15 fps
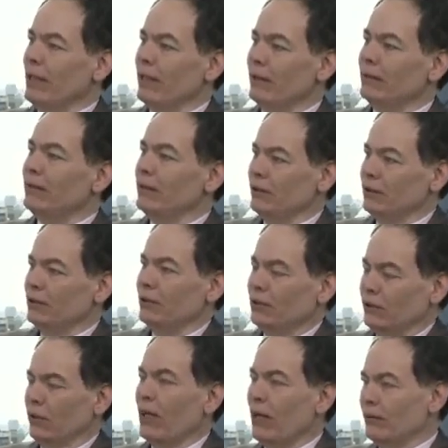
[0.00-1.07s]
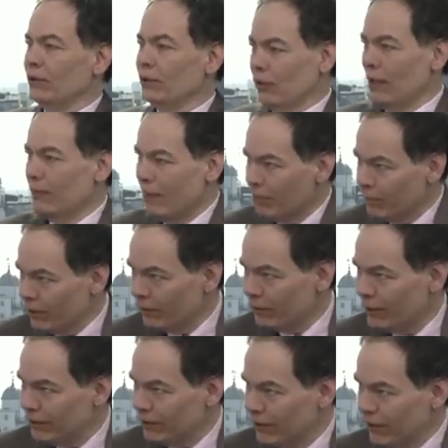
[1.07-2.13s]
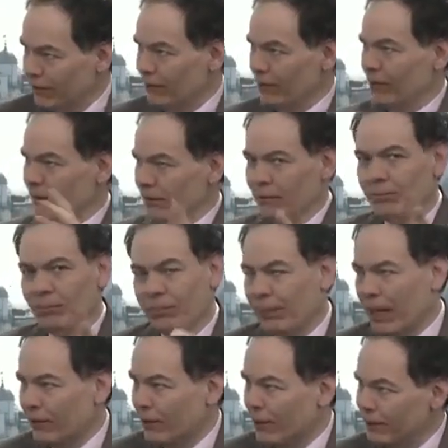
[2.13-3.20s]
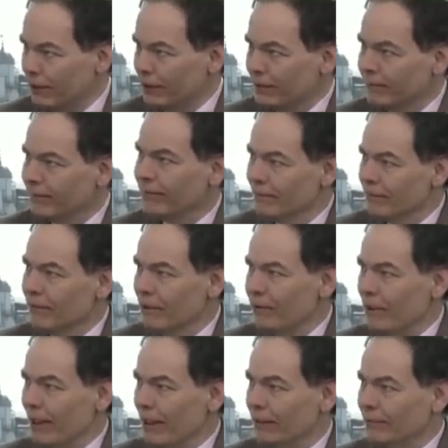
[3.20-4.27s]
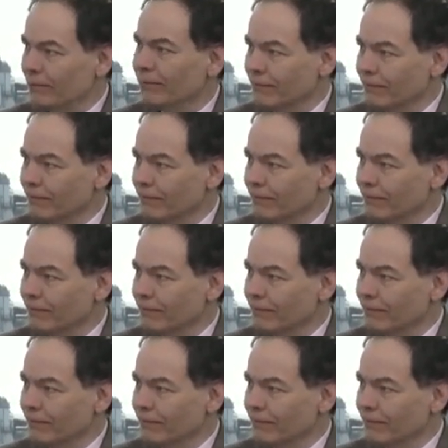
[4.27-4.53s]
Just describe that briefly to give the background there. If you can.